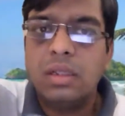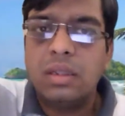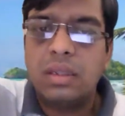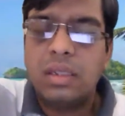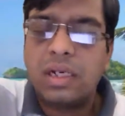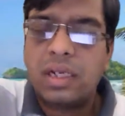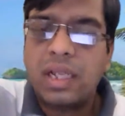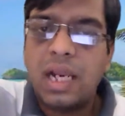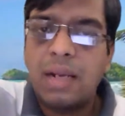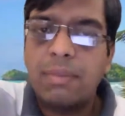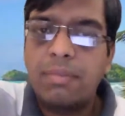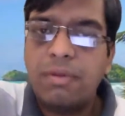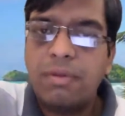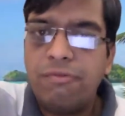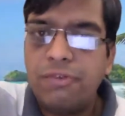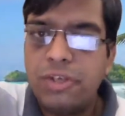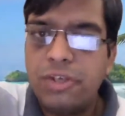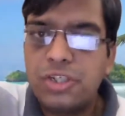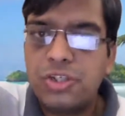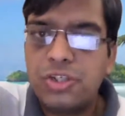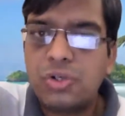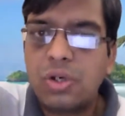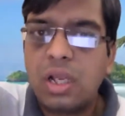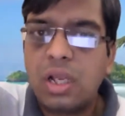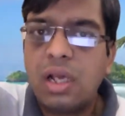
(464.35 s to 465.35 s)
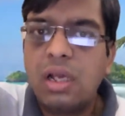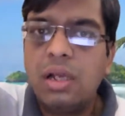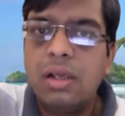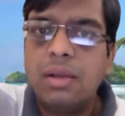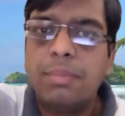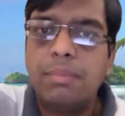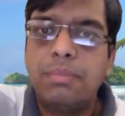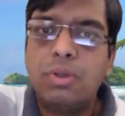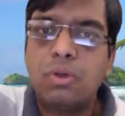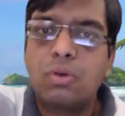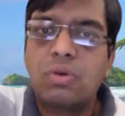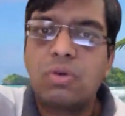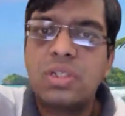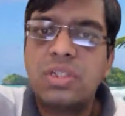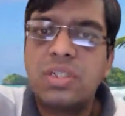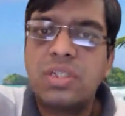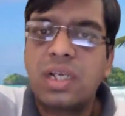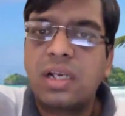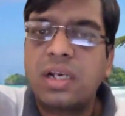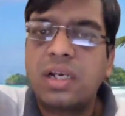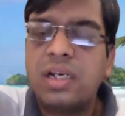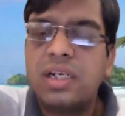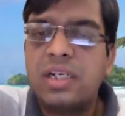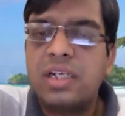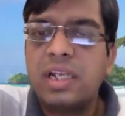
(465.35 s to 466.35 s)
There can be fistula, mucus
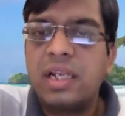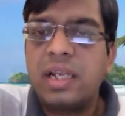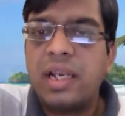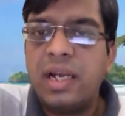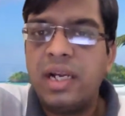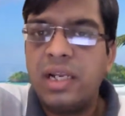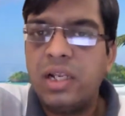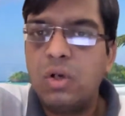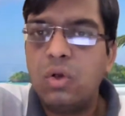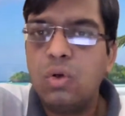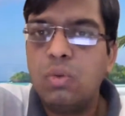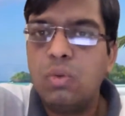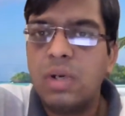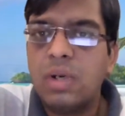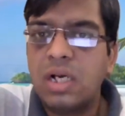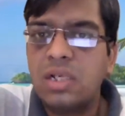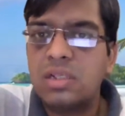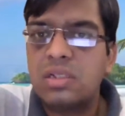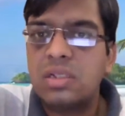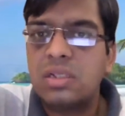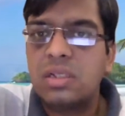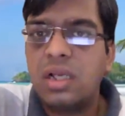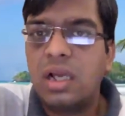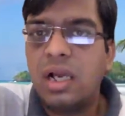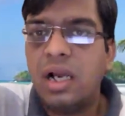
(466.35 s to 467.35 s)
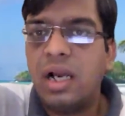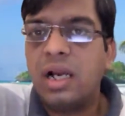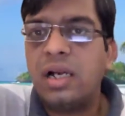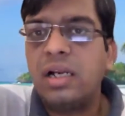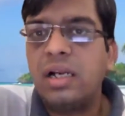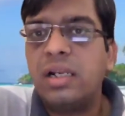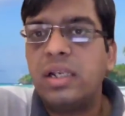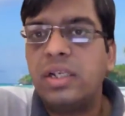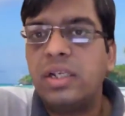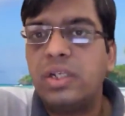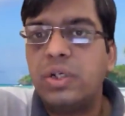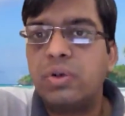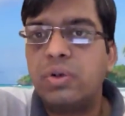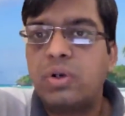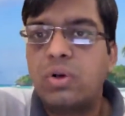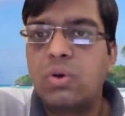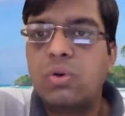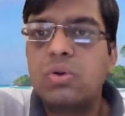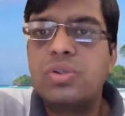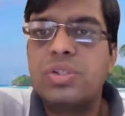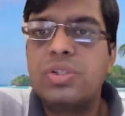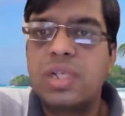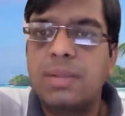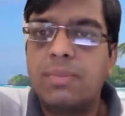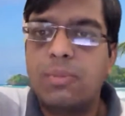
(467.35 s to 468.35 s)
secreting adenomas, and
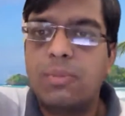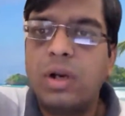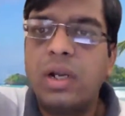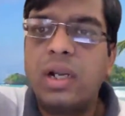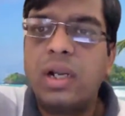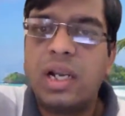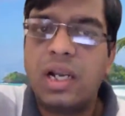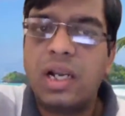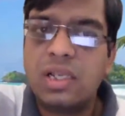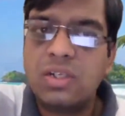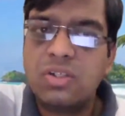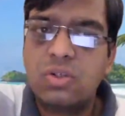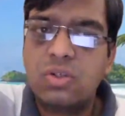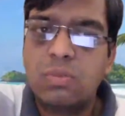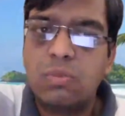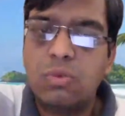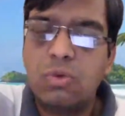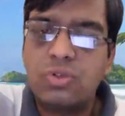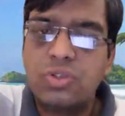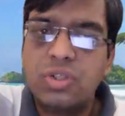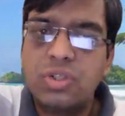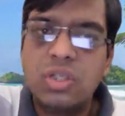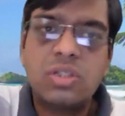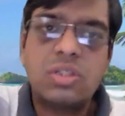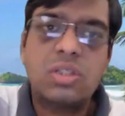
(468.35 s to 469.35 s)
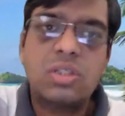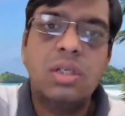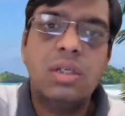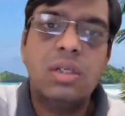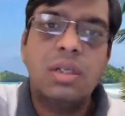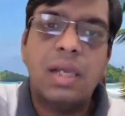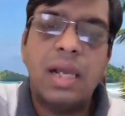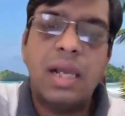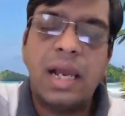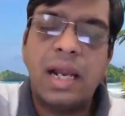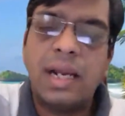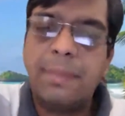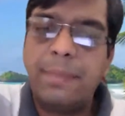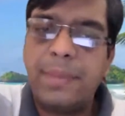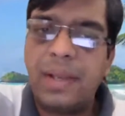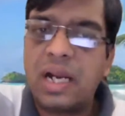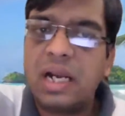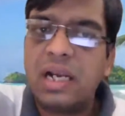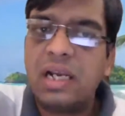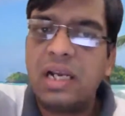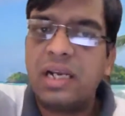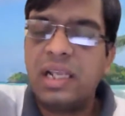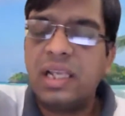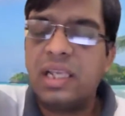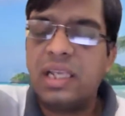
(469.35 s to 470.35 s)
uterosigmoid anastomosis and
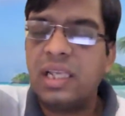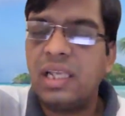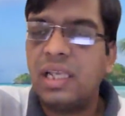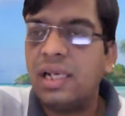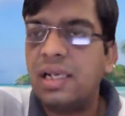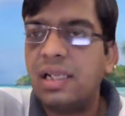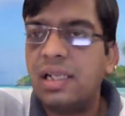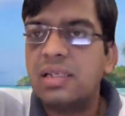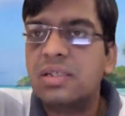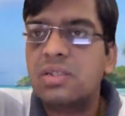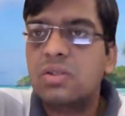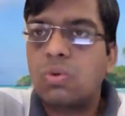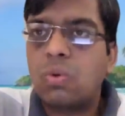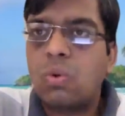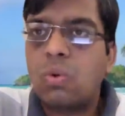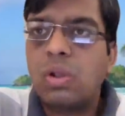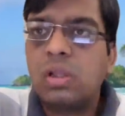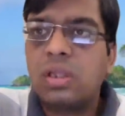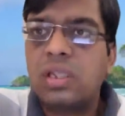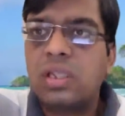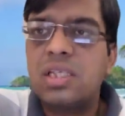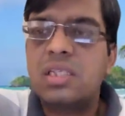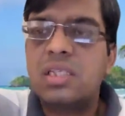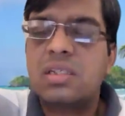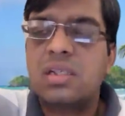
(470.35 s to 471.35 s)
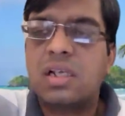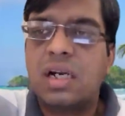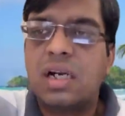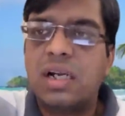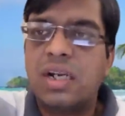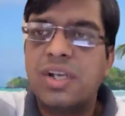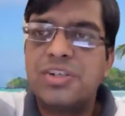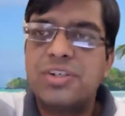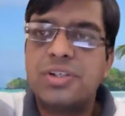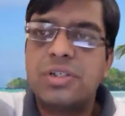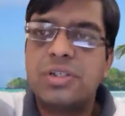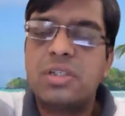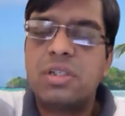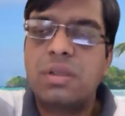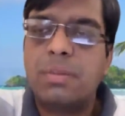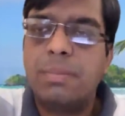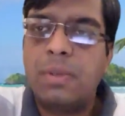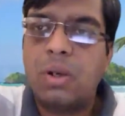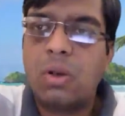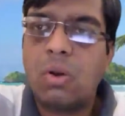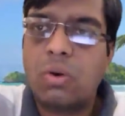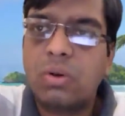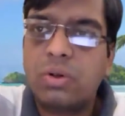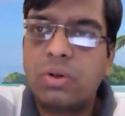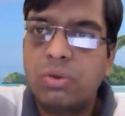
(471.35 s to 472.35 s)
paralytic ileus. All these conditions
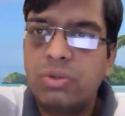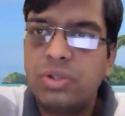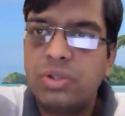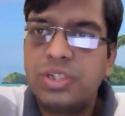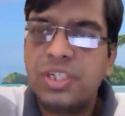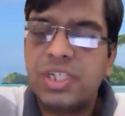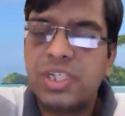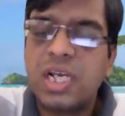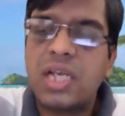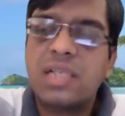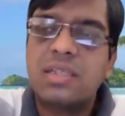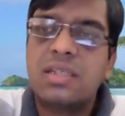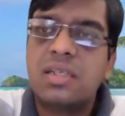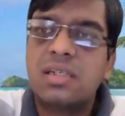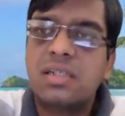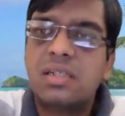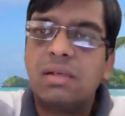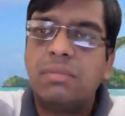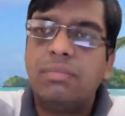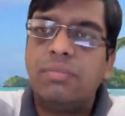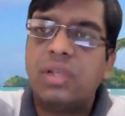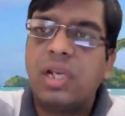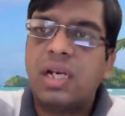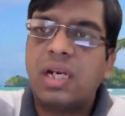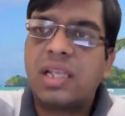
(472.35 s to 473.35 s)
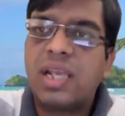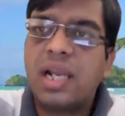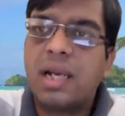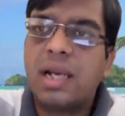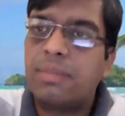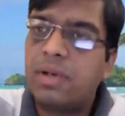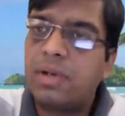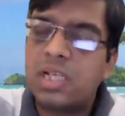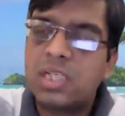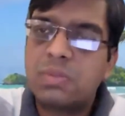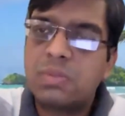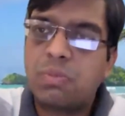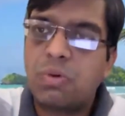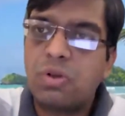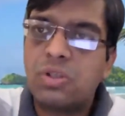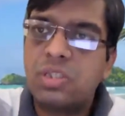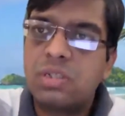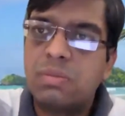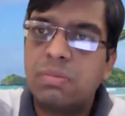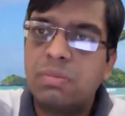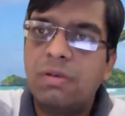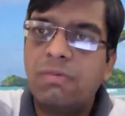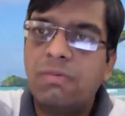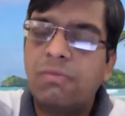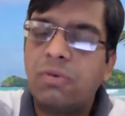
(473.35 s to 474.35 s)
belong to the GI system that can be
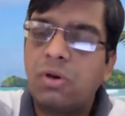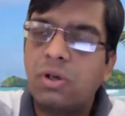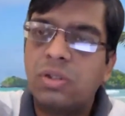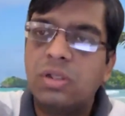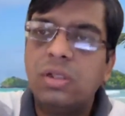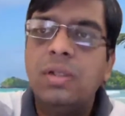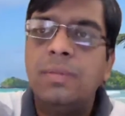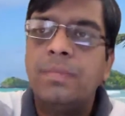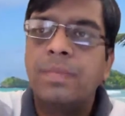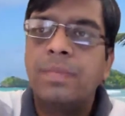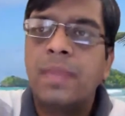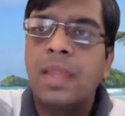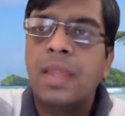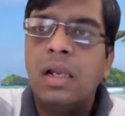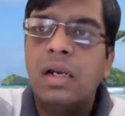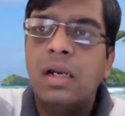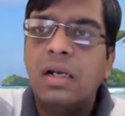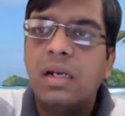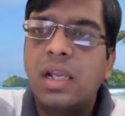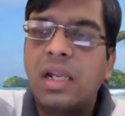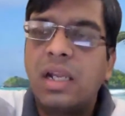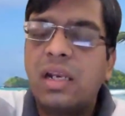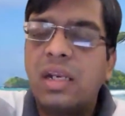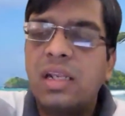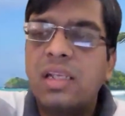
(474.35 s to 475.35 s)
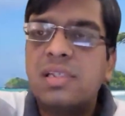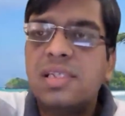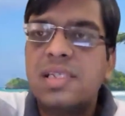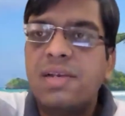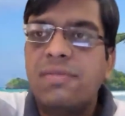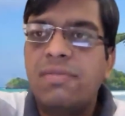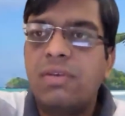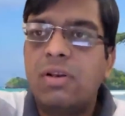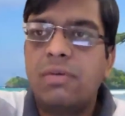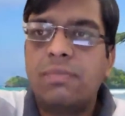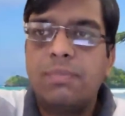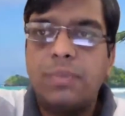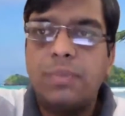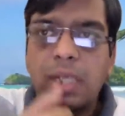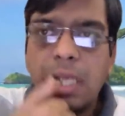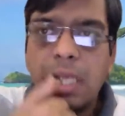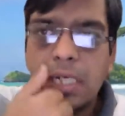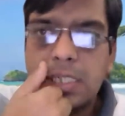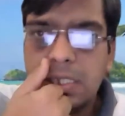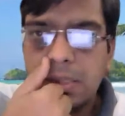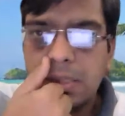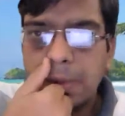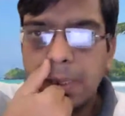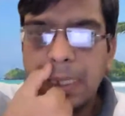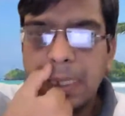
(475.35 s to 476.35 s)
responsible for the decreased level of
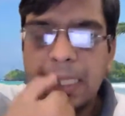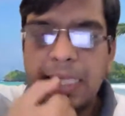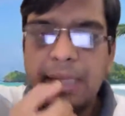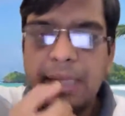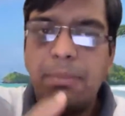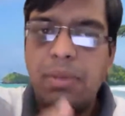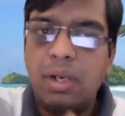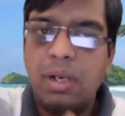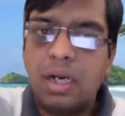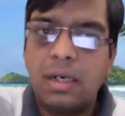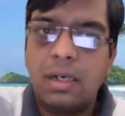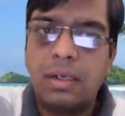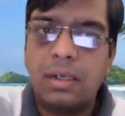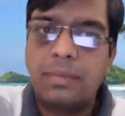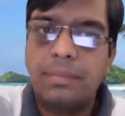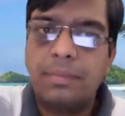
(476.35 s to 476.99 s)
potassium in the blood.